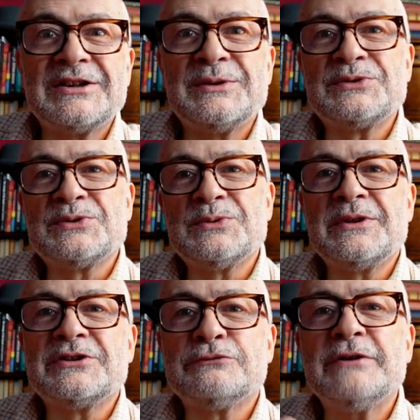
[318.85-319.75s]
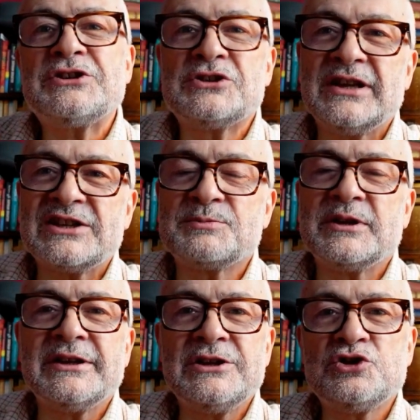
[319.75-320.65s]
It was all, there's a rational
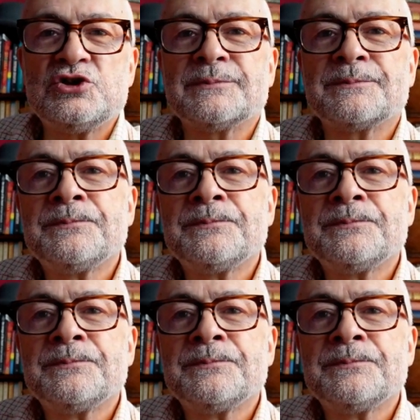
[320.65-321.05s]
explanation.